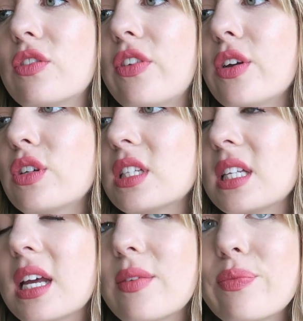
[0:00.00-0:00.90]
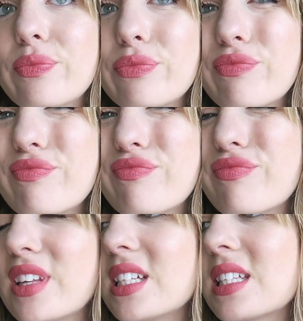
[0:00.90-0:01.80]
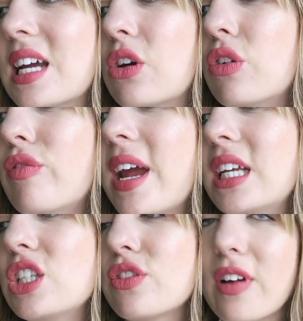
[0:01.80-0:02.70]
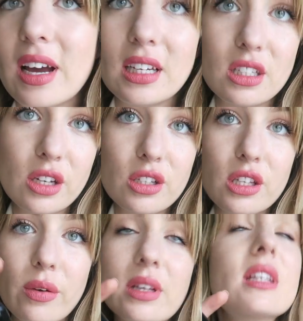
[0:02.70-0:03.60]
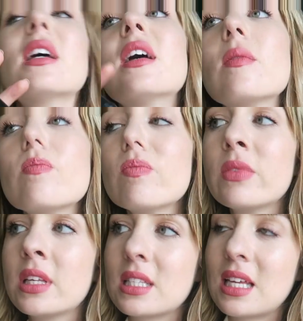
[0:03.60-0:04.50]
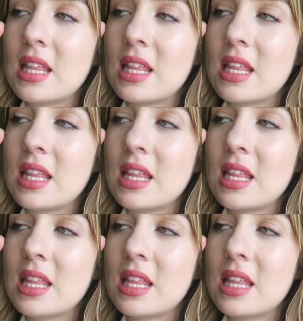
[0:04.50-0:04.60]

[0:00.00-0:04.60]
to focus it. It's like got a rangefinder so it it's